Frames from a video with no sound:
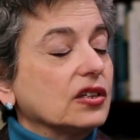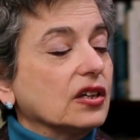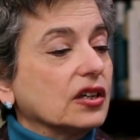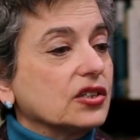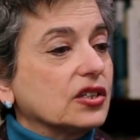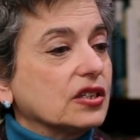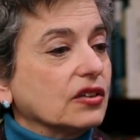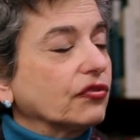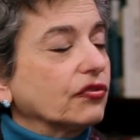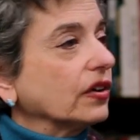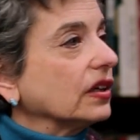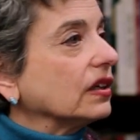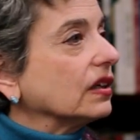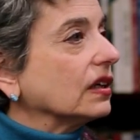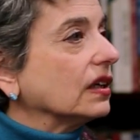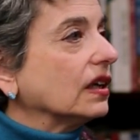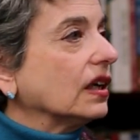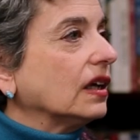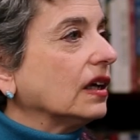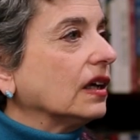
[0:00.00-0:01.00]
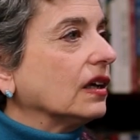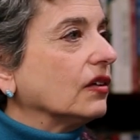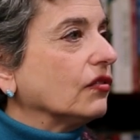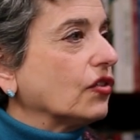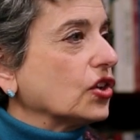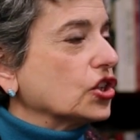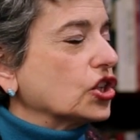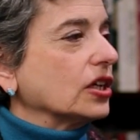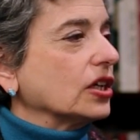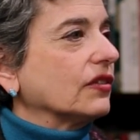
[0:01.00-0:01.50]
a different
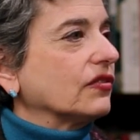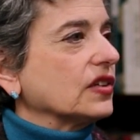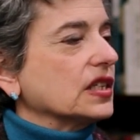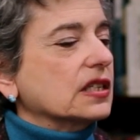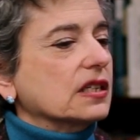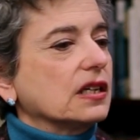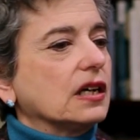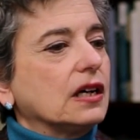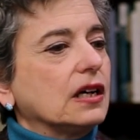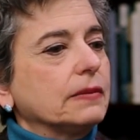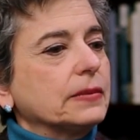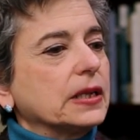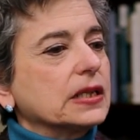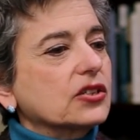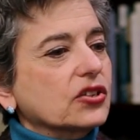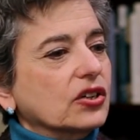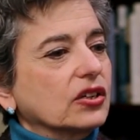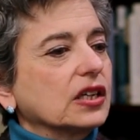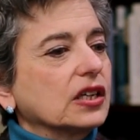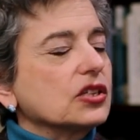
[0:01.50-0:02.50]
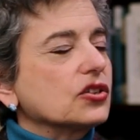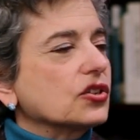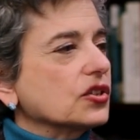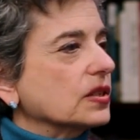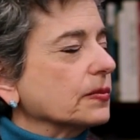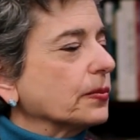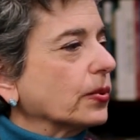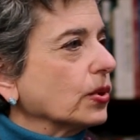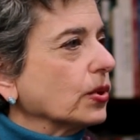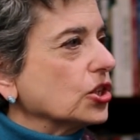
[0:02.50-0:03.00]
vision of Islam, and certainly to
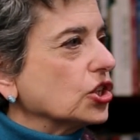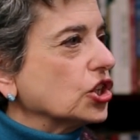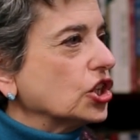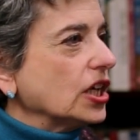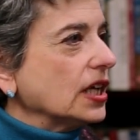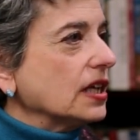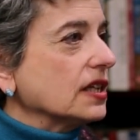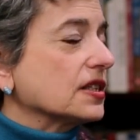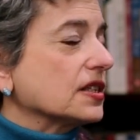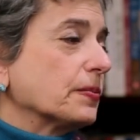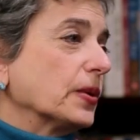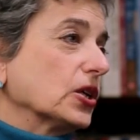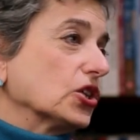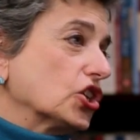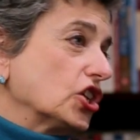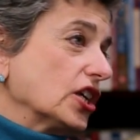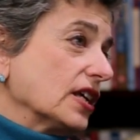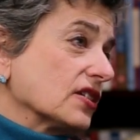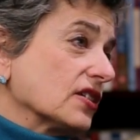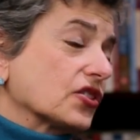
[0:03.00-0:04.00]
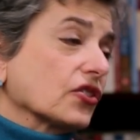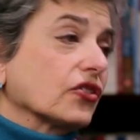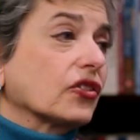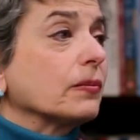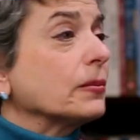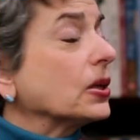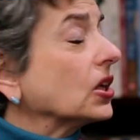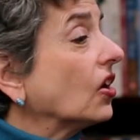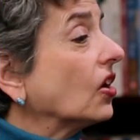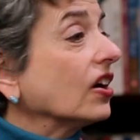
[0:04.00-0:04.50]
support Shias, but Shias are
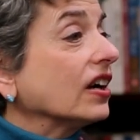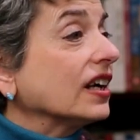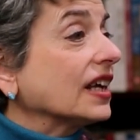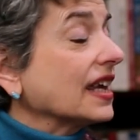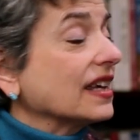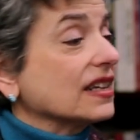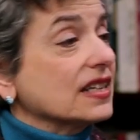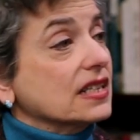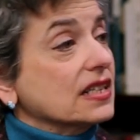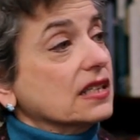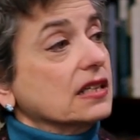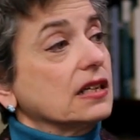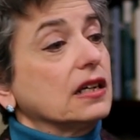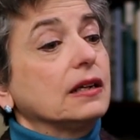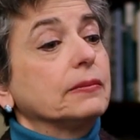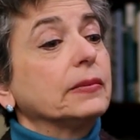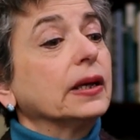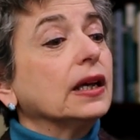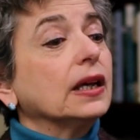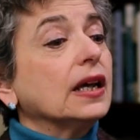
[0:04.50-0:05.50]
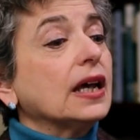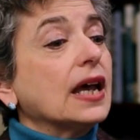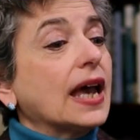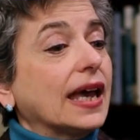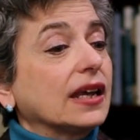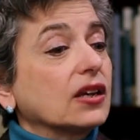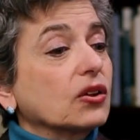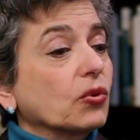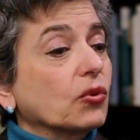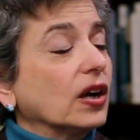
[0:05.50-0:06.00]
the minority in Islam,
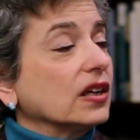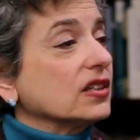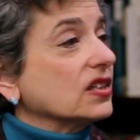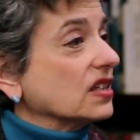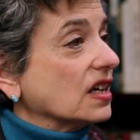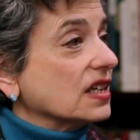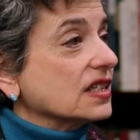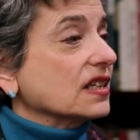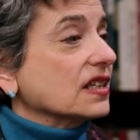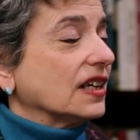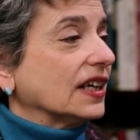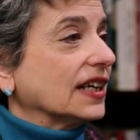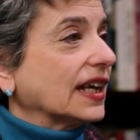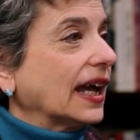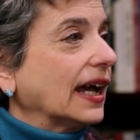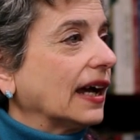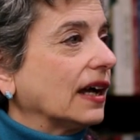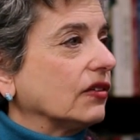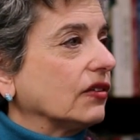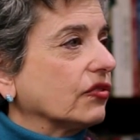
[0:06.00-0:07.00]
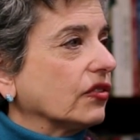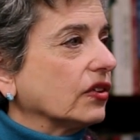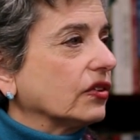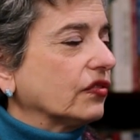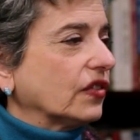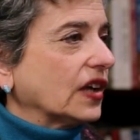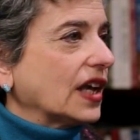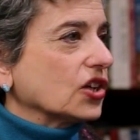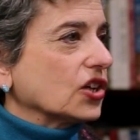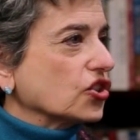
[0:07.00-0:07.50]
and Iran does not have the
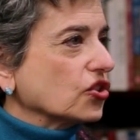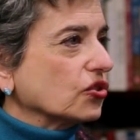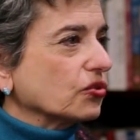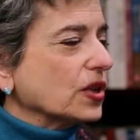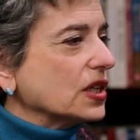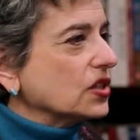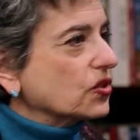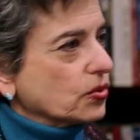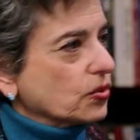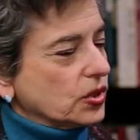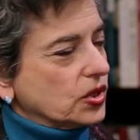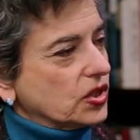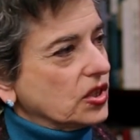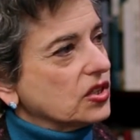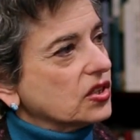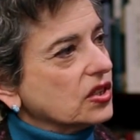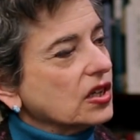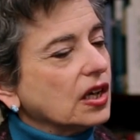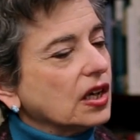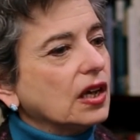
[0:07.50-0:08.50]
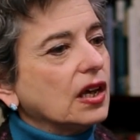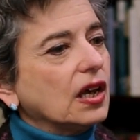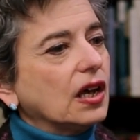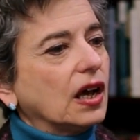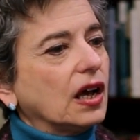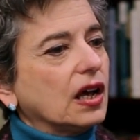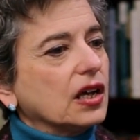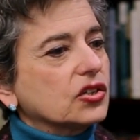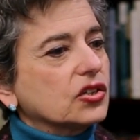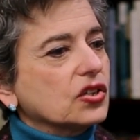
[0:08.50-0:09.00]
financial resources
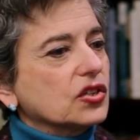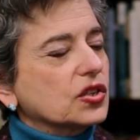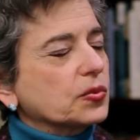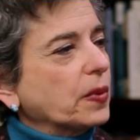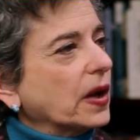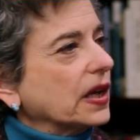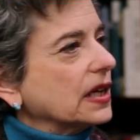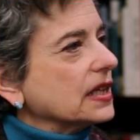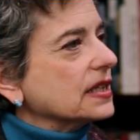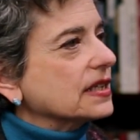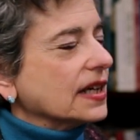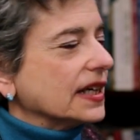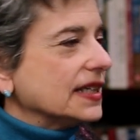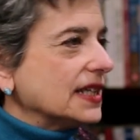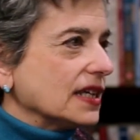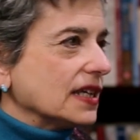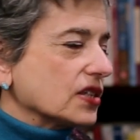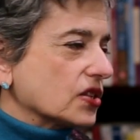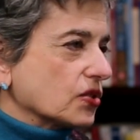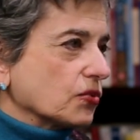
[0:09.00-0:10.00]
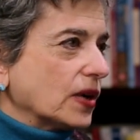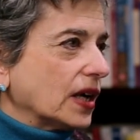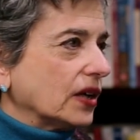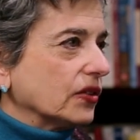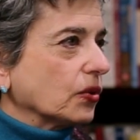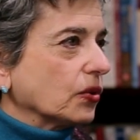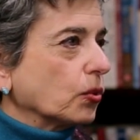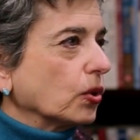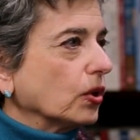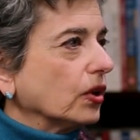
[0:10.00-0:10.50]
to spread its ideas
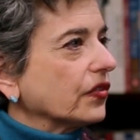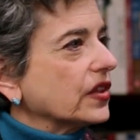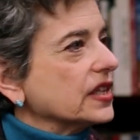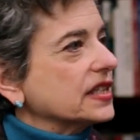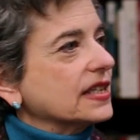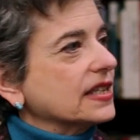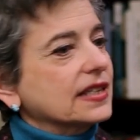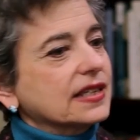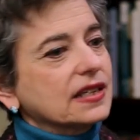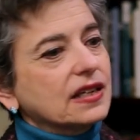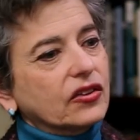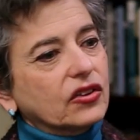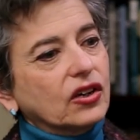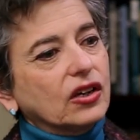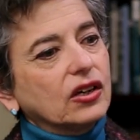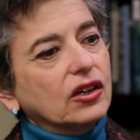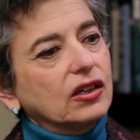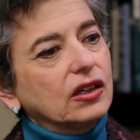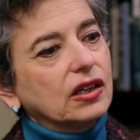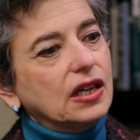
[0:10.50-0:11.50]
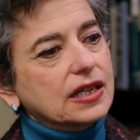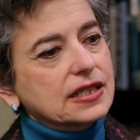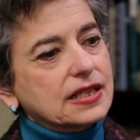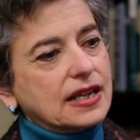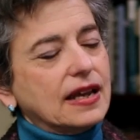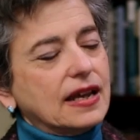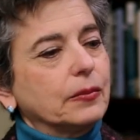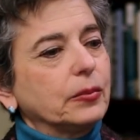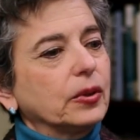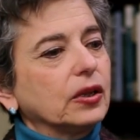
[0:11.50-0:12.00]
around the world. This is another
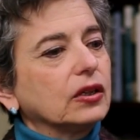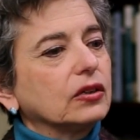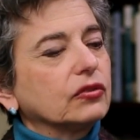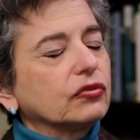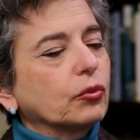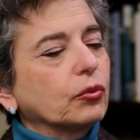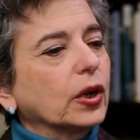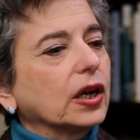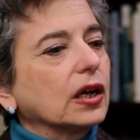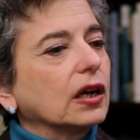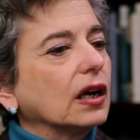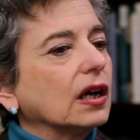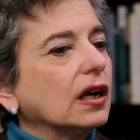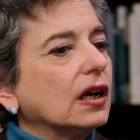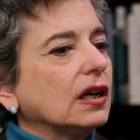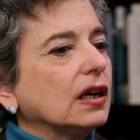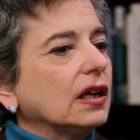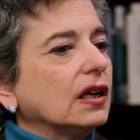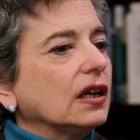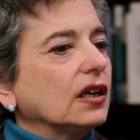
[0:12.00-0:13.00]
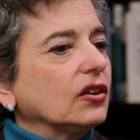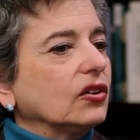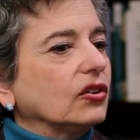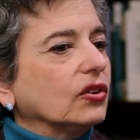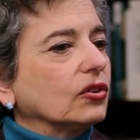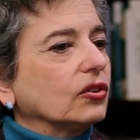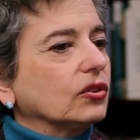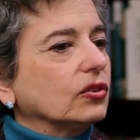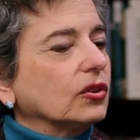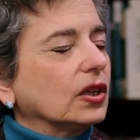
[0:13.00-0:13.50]
example of where, you
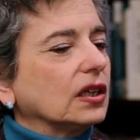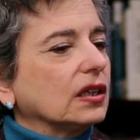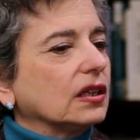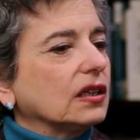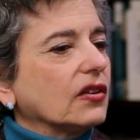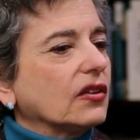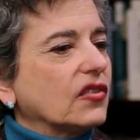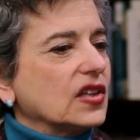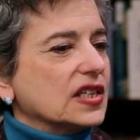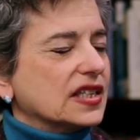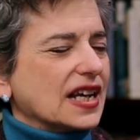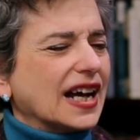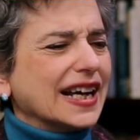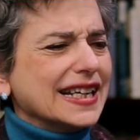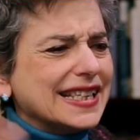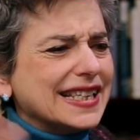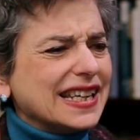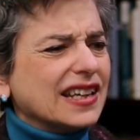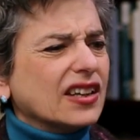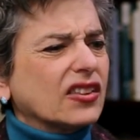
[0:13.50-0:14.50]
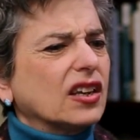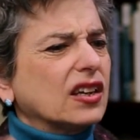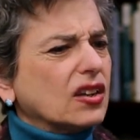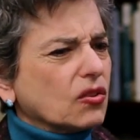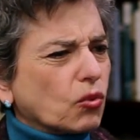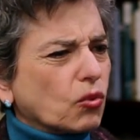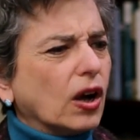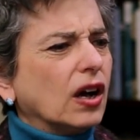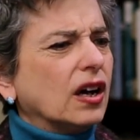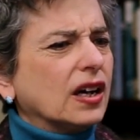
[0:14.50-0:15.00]
know, this idea that
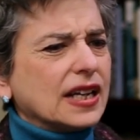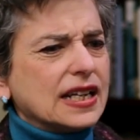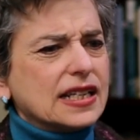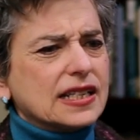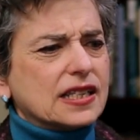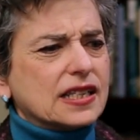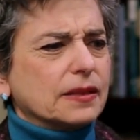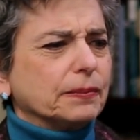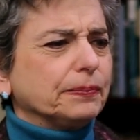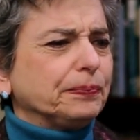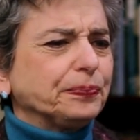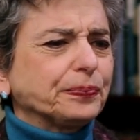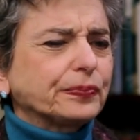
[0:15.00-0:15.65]
Iran is